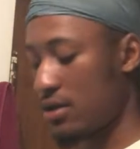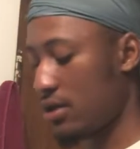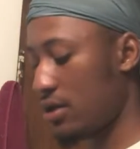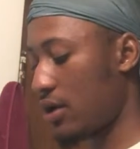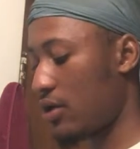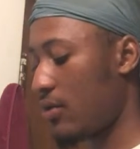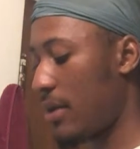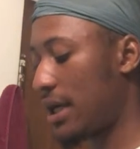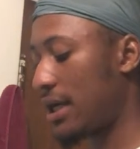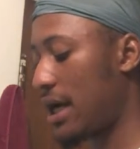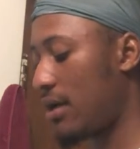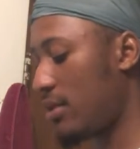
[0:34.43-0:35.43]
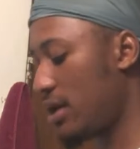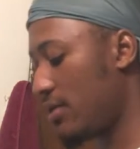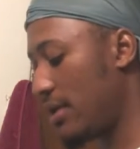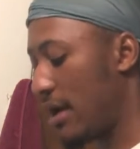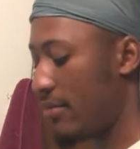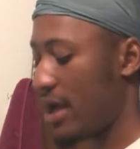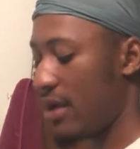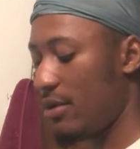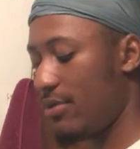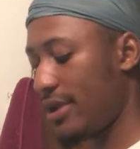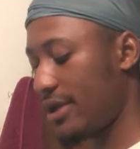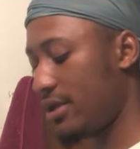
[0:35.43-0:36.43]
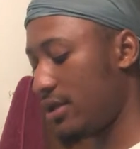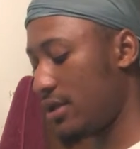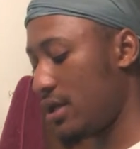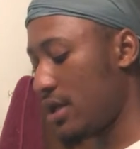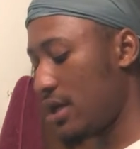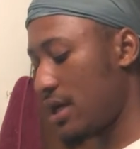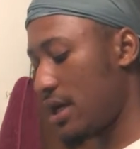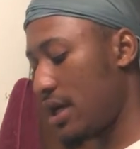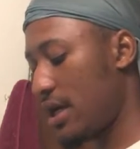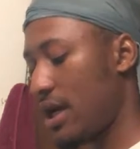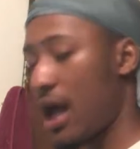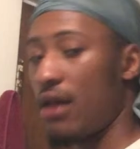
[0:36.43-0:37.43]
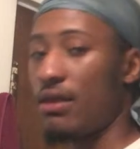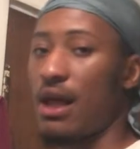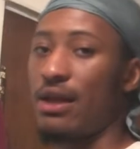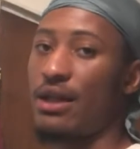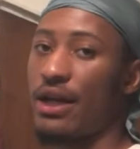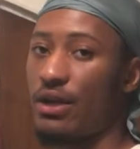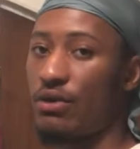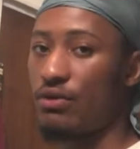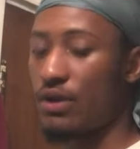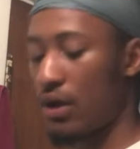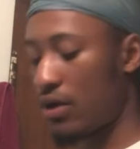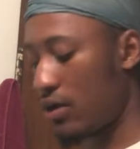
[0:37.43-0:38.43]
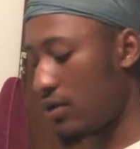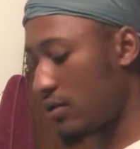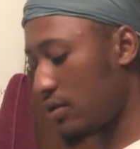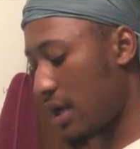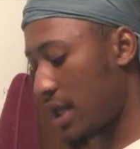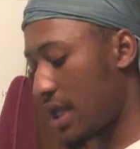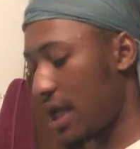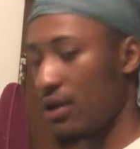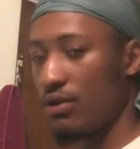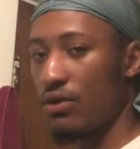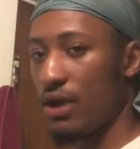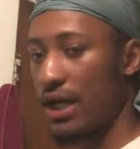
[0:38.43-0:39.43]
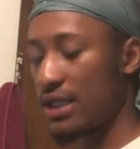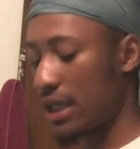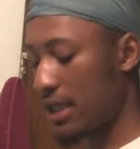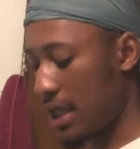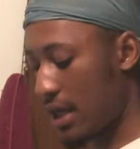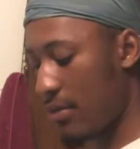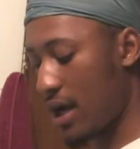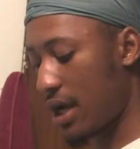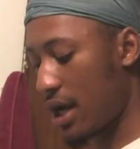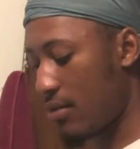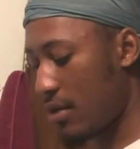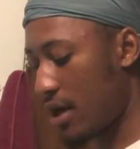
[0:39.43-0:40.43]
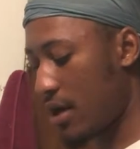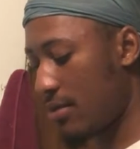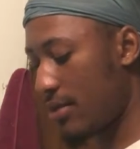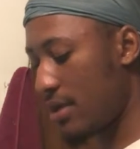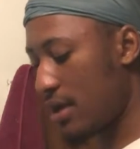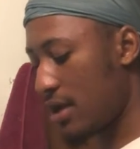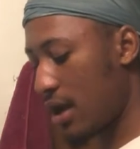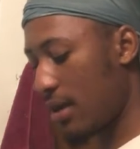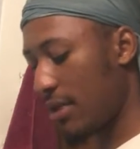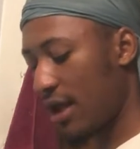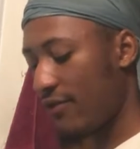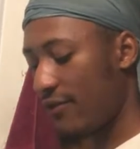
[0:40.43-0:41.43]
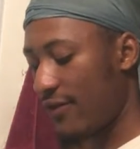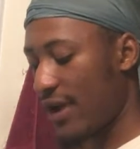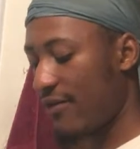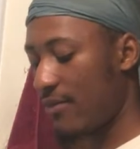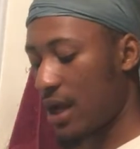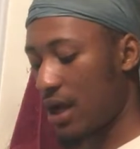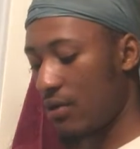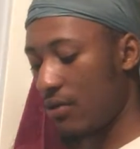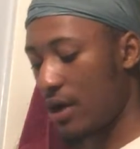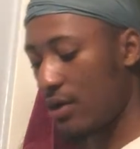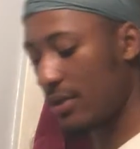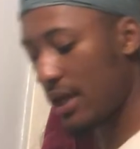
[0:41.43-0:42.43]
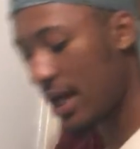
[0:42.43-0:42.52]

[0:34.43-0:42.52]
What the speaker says: Zoto, my god brother, we got baby pictures. And I thank you, Zoto. I thank you, Grace. I thank my god mom. I'm thankful for everybody around me,